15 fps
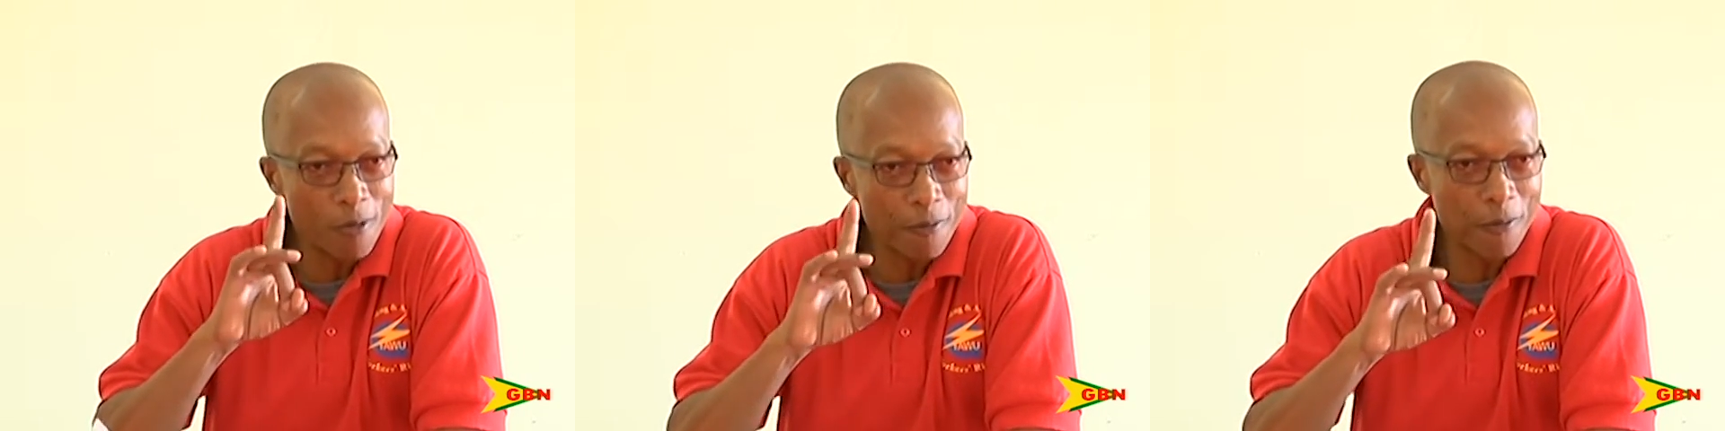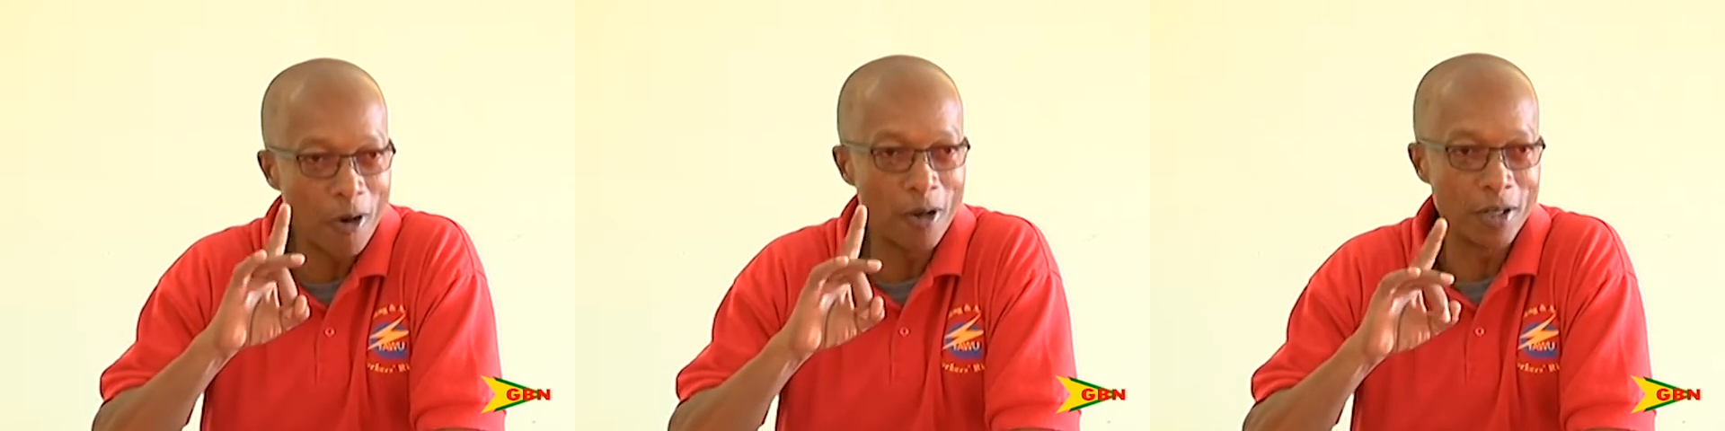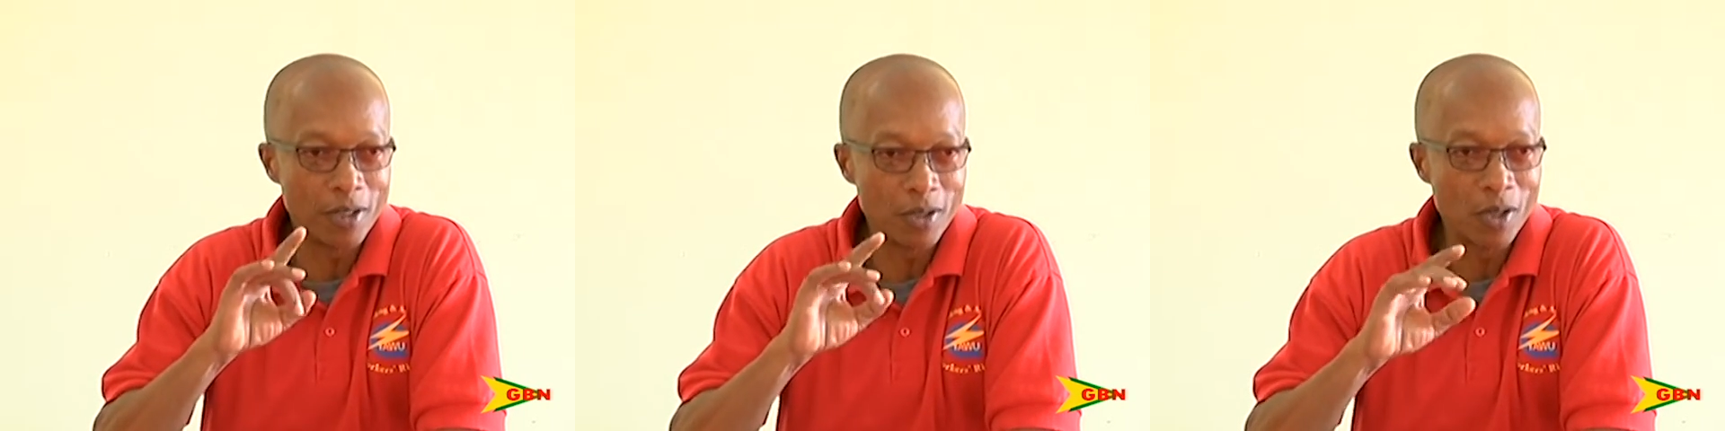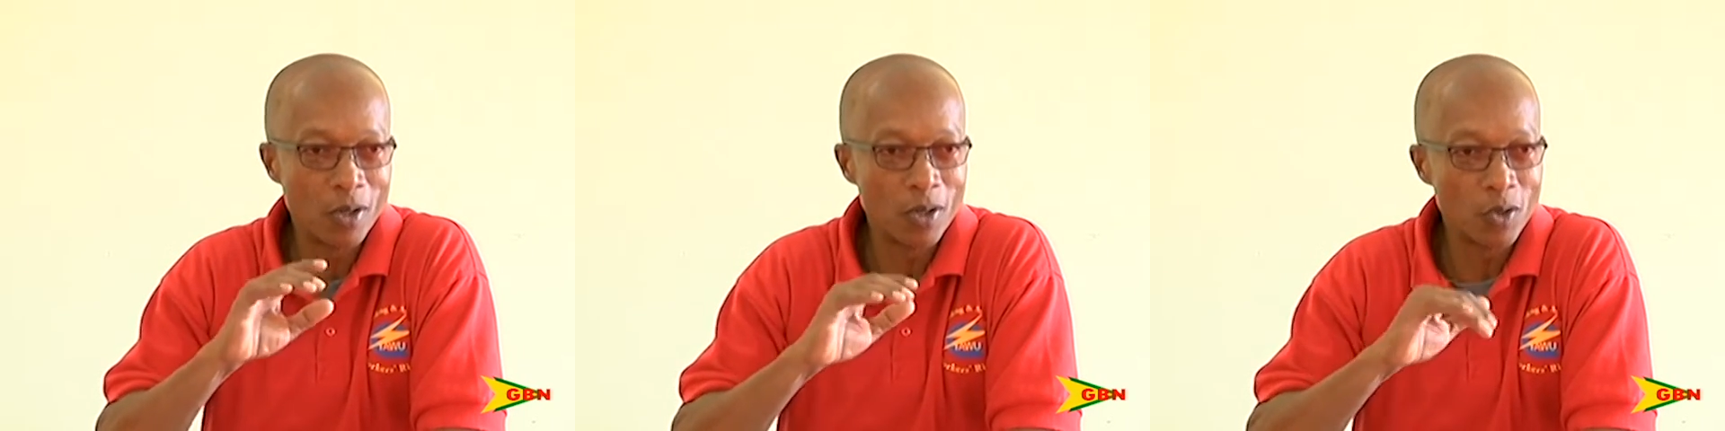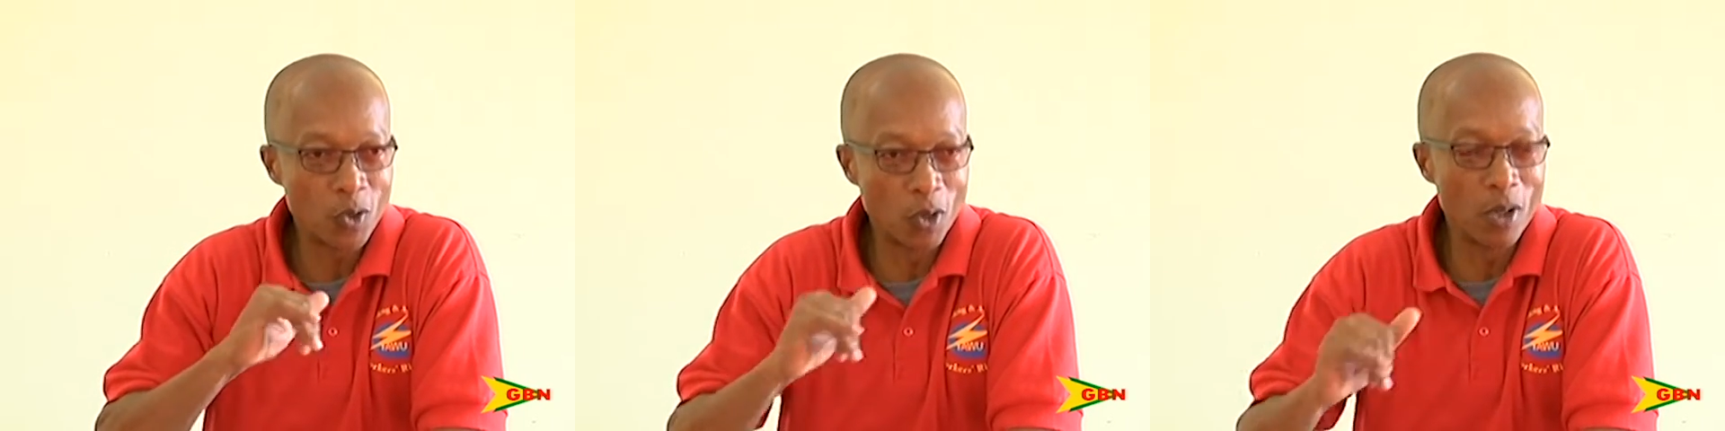voice
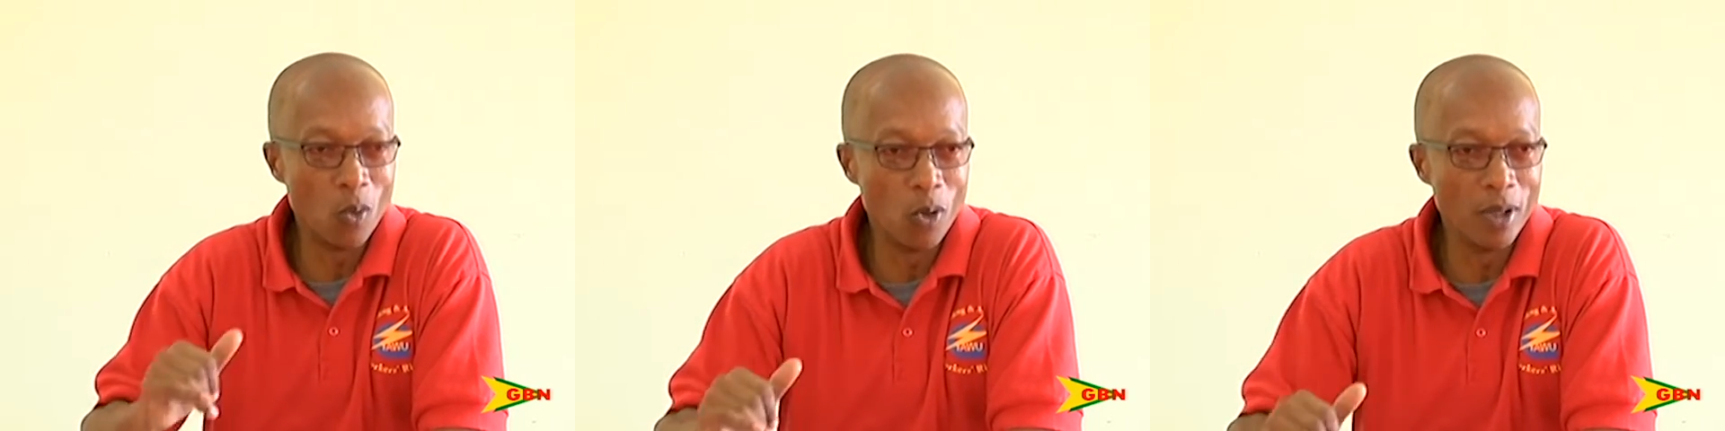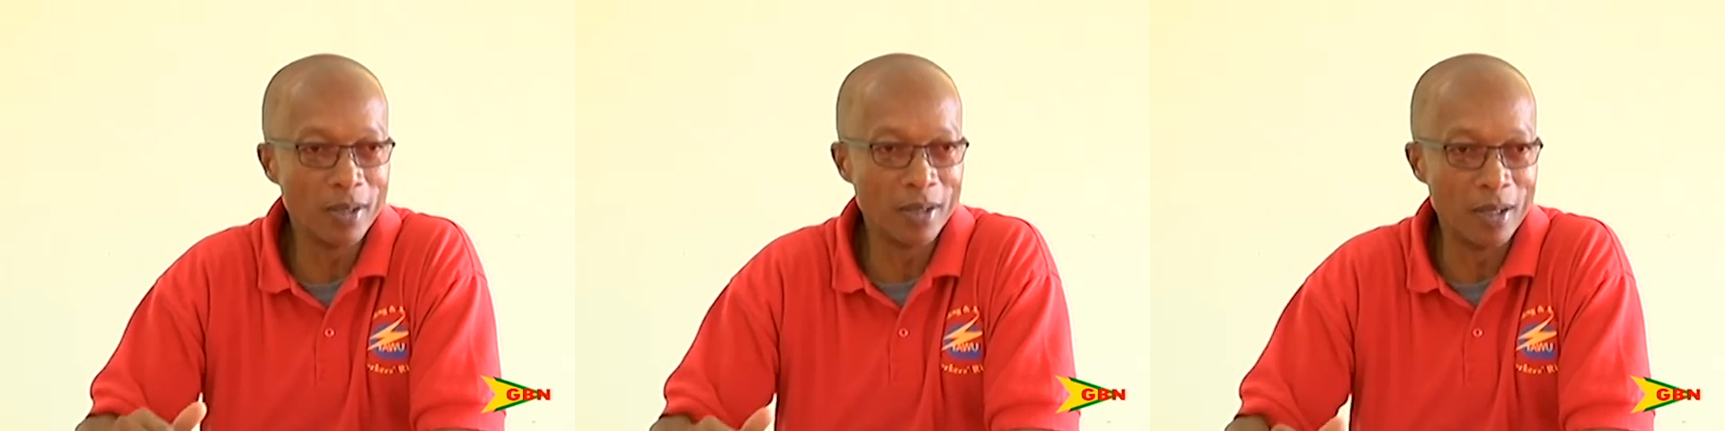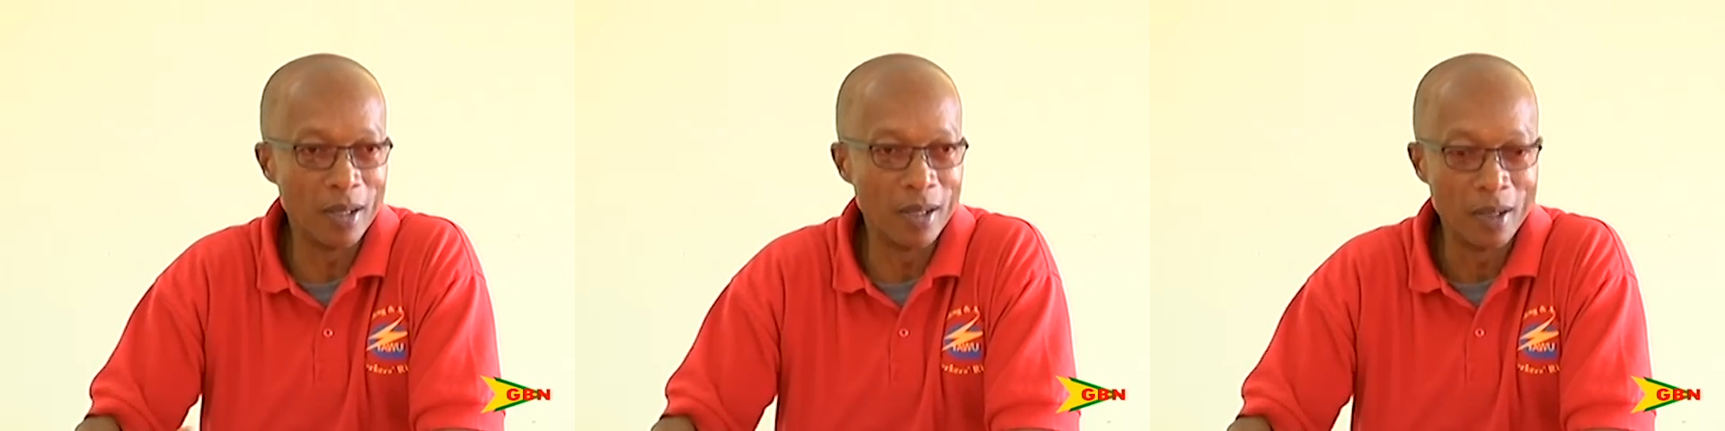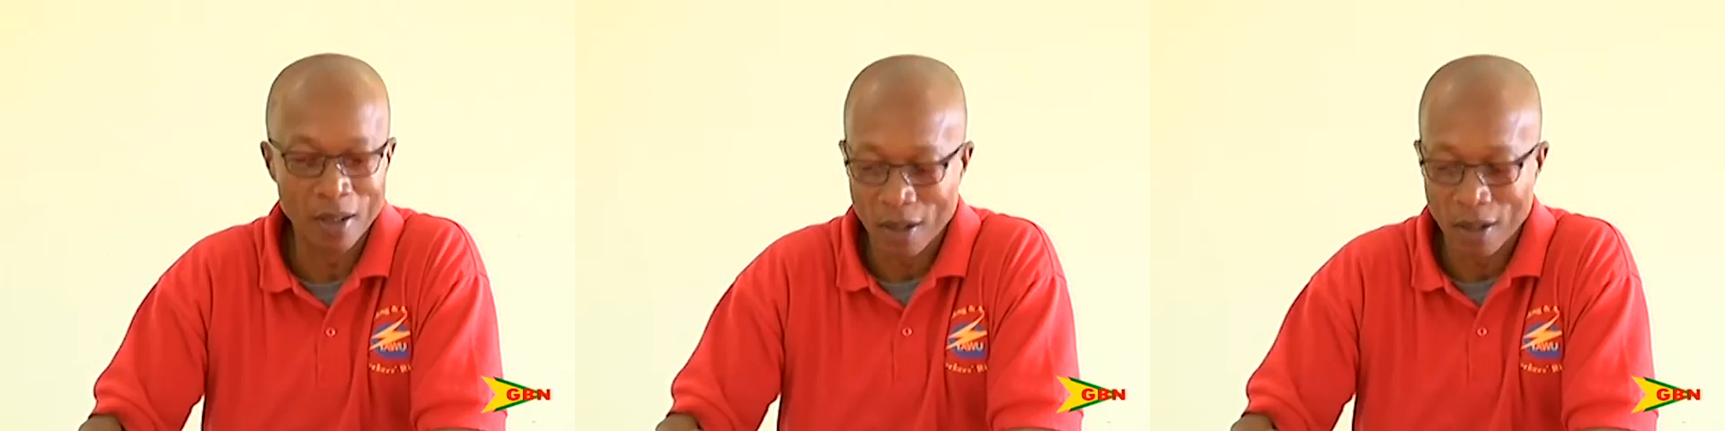throughout the world today.